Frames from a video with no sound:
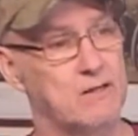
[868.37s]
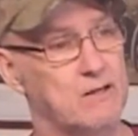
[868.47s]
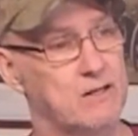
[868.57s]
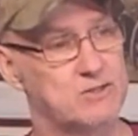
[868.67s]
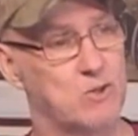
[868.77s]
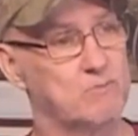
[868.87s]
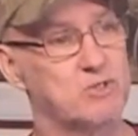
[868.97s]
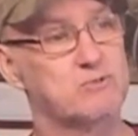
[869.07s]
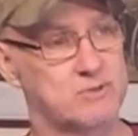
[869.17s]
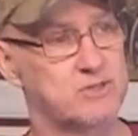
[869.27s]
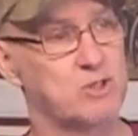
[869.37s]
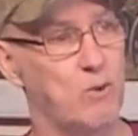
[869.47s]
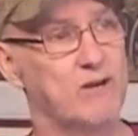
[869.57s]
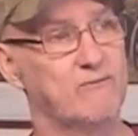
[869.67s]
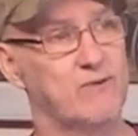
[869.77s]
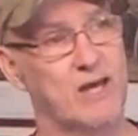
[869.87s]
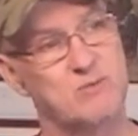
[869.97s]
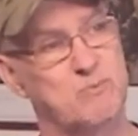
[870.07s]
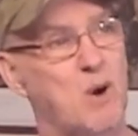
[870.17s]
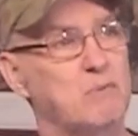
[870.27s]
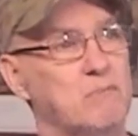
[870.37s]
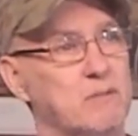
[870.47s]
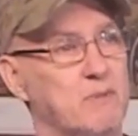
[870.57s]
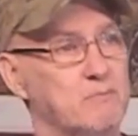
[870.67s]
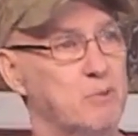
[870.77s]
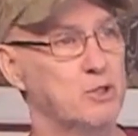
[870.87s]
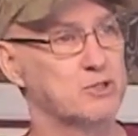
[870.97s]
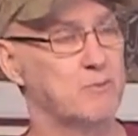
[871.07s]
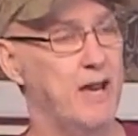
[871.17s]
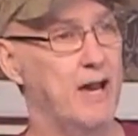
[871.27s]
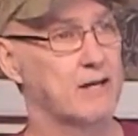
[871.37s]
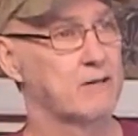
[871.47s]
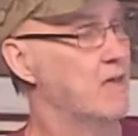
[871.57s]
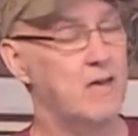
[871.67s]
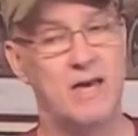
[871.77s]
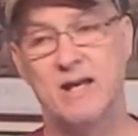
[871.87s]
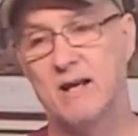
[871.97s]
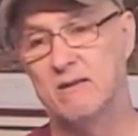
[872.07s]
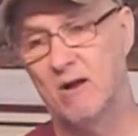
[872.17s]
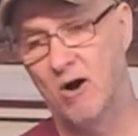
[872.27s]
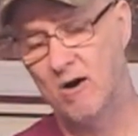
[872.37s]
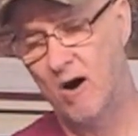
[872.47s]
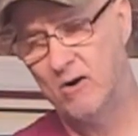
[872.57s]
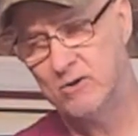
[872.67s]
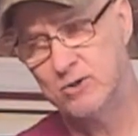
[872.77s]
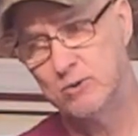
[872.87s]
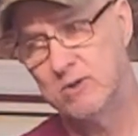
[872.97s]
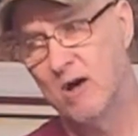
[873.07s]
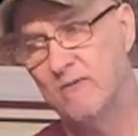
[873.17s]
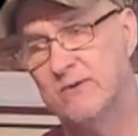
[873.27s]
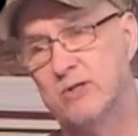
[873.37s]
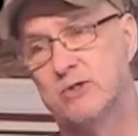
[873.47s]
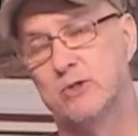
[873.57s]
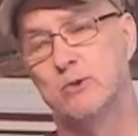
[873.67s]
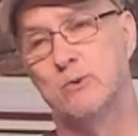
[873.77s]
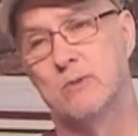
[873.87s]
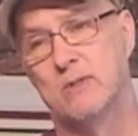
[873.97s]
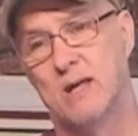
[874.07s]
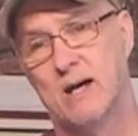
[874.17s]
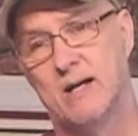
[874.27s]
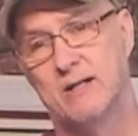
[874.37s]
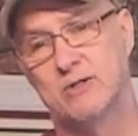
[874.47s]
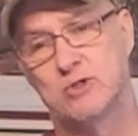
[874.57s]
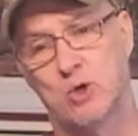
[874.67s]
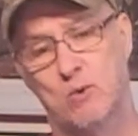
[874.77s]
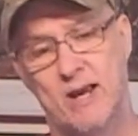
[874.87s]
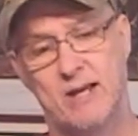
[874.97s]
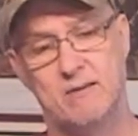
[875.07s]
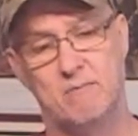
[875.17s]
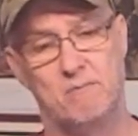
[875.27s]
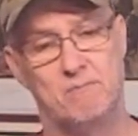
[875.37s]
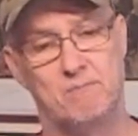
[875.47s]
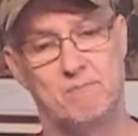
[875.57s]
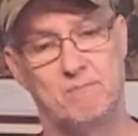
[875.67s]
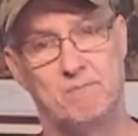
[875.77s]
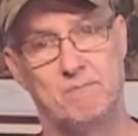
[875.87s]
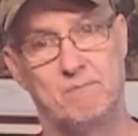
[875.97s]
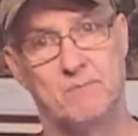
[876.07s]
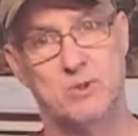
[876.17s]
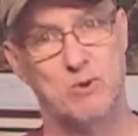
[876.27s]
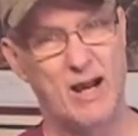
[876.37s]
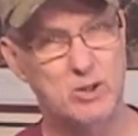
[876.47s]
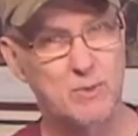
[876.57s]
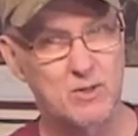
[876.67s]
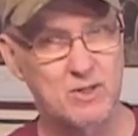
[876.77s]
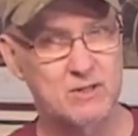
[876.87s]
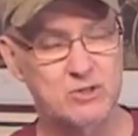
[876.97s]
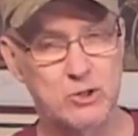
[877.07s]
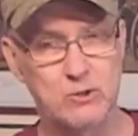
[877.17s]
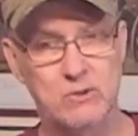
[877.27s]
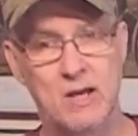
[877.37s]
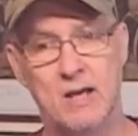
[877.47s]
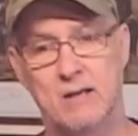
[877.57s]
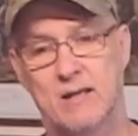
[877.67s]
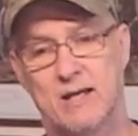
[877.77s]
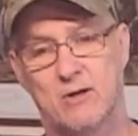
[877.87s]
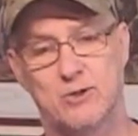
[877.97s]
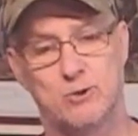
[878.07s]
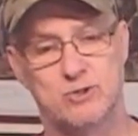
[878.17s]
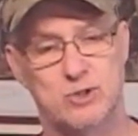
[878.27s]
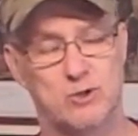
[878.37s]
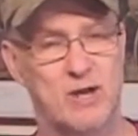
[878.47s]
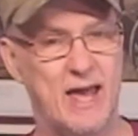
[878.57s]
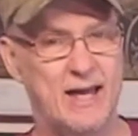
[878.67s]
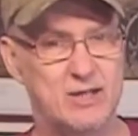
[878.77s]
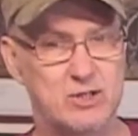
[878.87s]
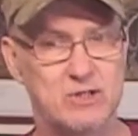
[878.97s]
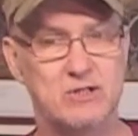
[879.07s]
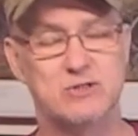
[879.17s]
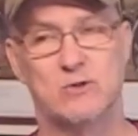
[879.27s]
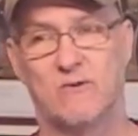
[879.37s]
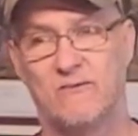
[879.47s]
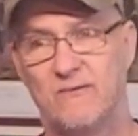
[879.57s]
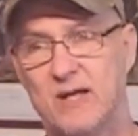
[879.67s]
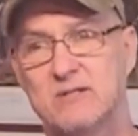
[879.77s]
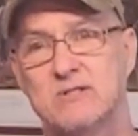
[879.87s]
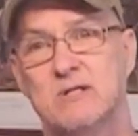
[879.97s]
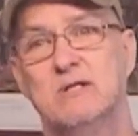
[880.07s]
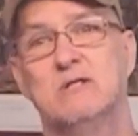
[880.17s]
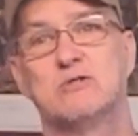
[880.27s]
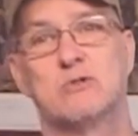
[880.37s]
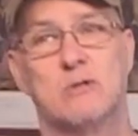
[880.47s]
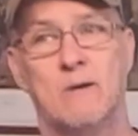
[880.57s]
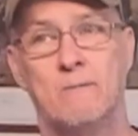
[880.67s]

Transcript: And so I'm just still waiting for that. It's probably been pushed back. And I also love to do like terrain scratch building too. Like I'll do certain hedges or fences or